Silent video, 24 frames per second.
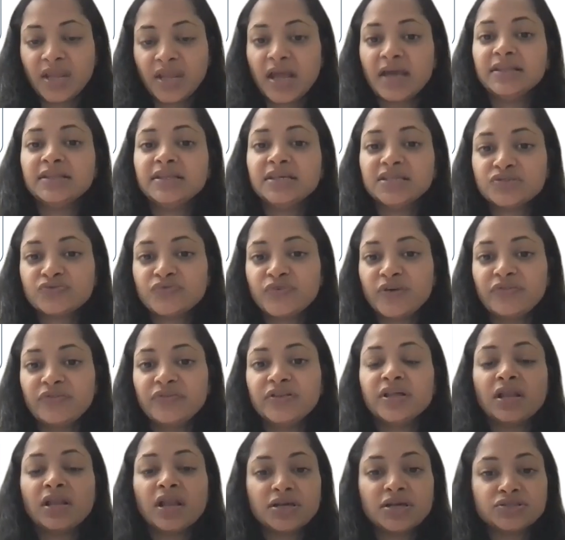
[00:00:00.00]
And this way,
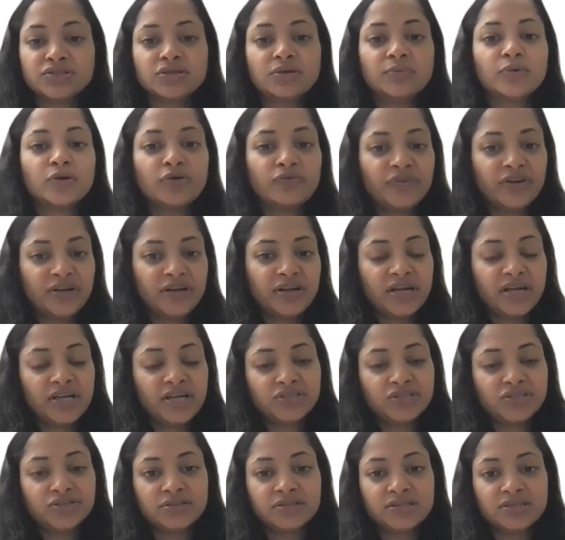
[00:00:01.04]
with a large number of
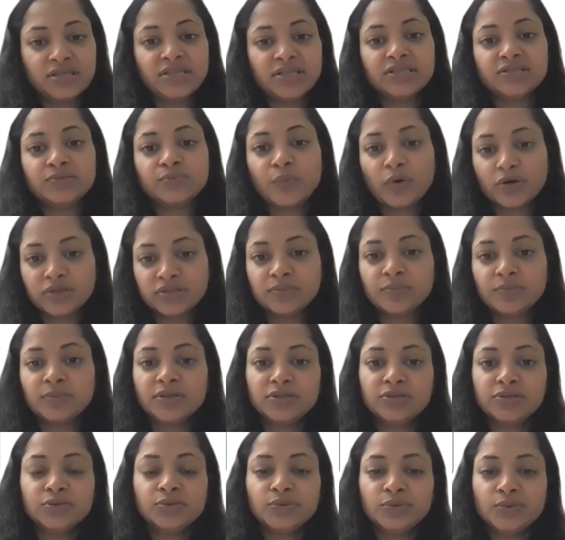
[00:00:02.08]
iterations, it is
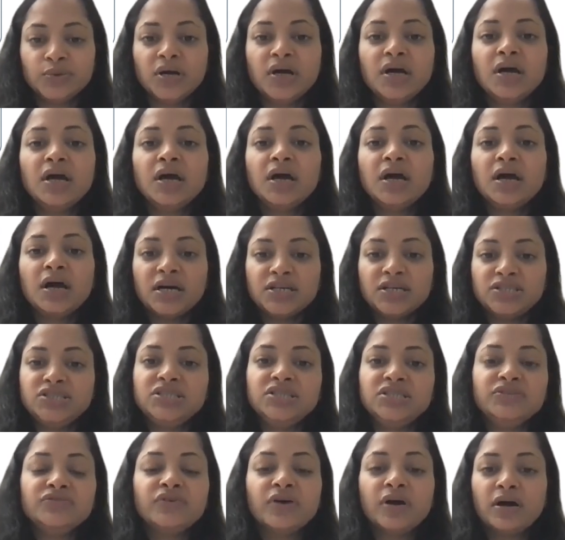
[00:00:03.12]
possible to
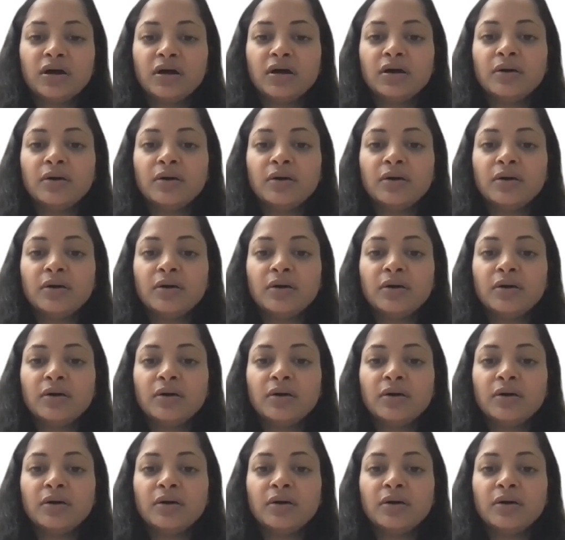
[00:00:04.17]
achieve